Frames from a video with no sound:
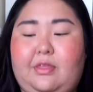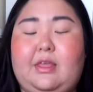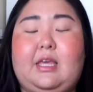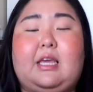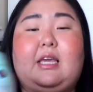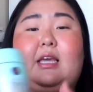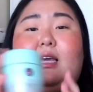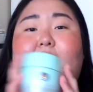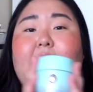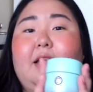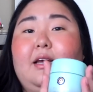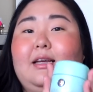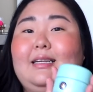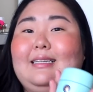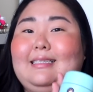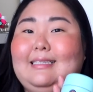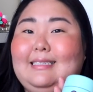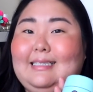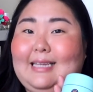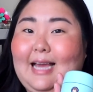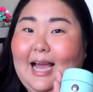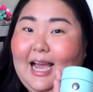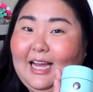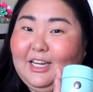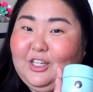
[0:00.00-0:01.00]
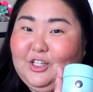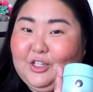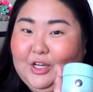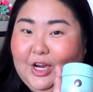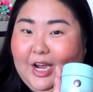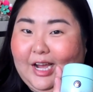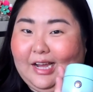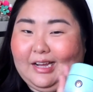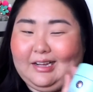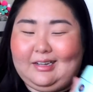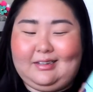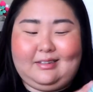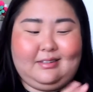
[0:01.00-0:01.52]
the
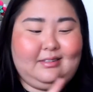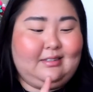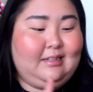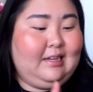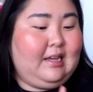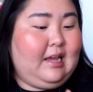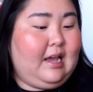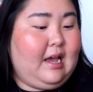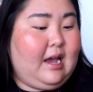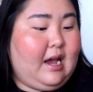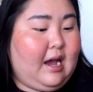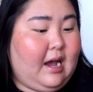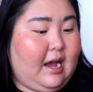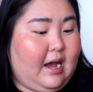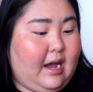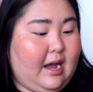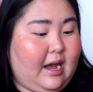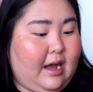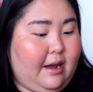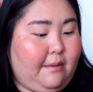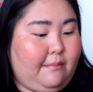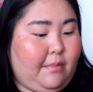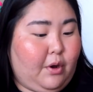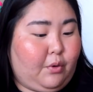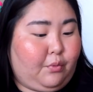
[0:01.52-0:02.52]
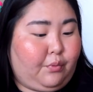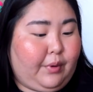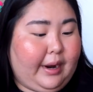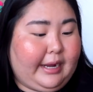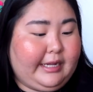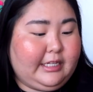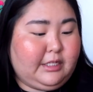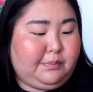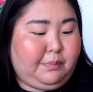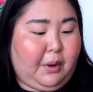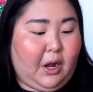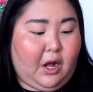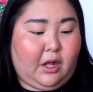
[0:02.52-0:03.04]
Tatcha
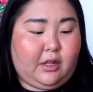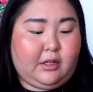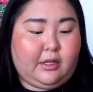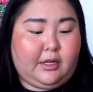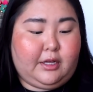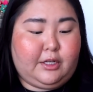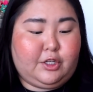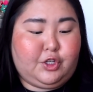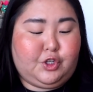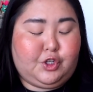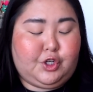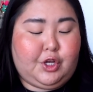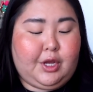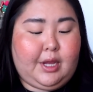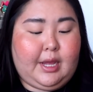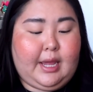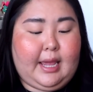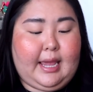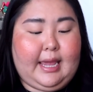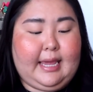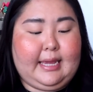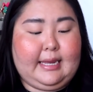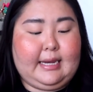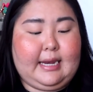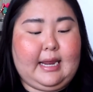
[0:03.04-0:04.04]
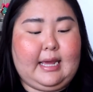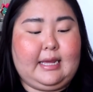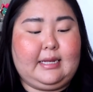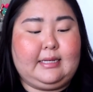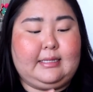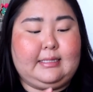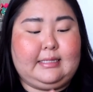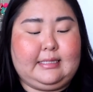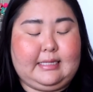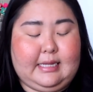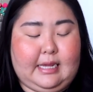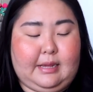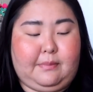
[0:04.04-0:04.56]
Rice Polish in
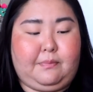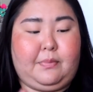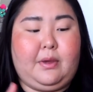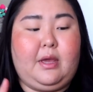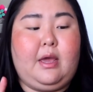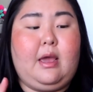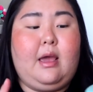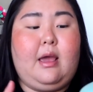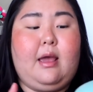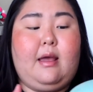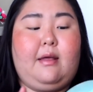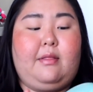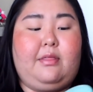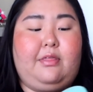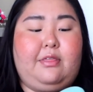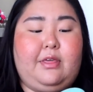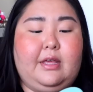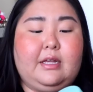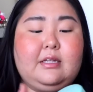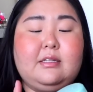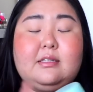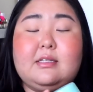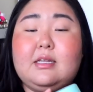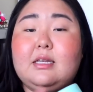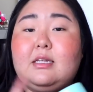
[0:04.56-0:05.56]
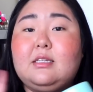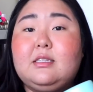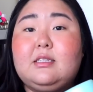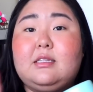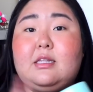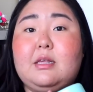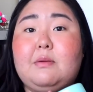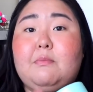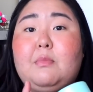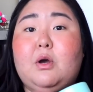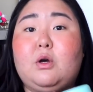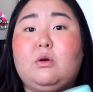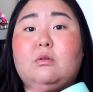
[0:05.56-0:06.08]
Deep. This is
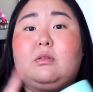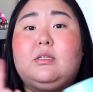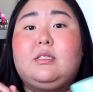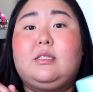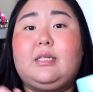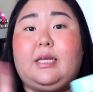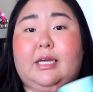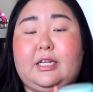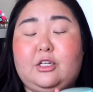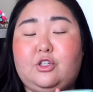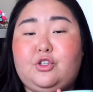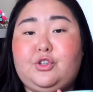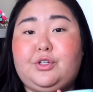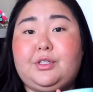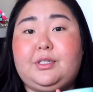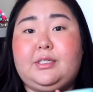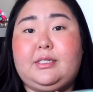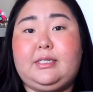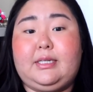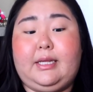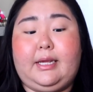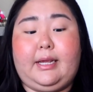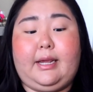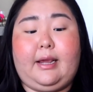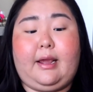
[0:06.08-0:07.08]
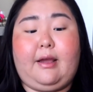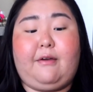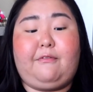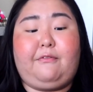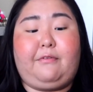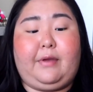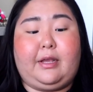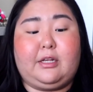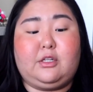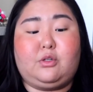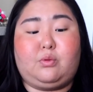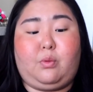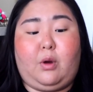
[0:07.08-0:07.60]
the most interesting
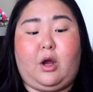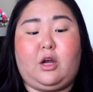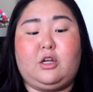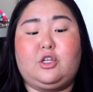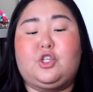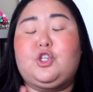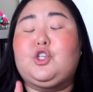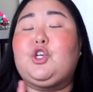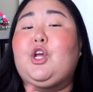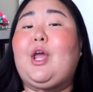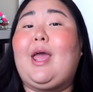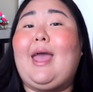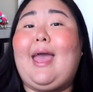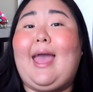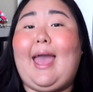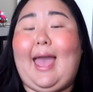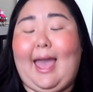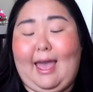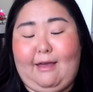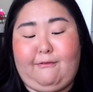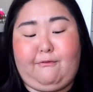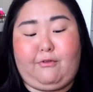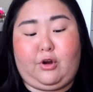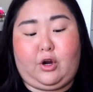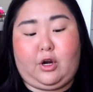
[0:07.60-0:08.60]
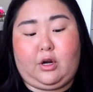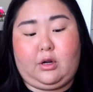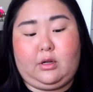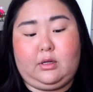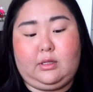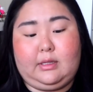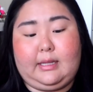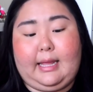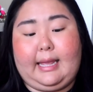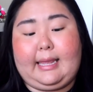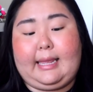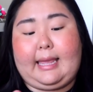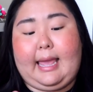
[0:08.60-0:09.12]
face wash ever.
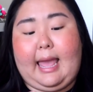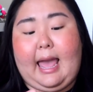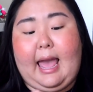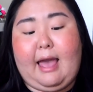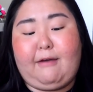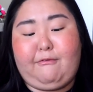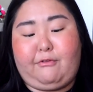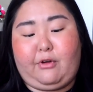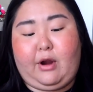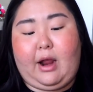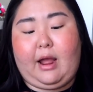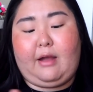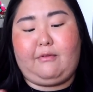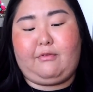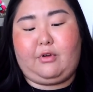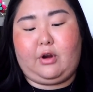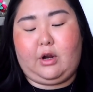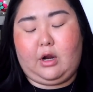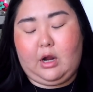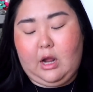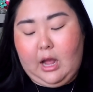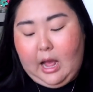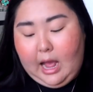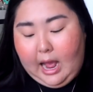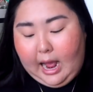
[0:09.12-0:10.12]
Like, ever, ever.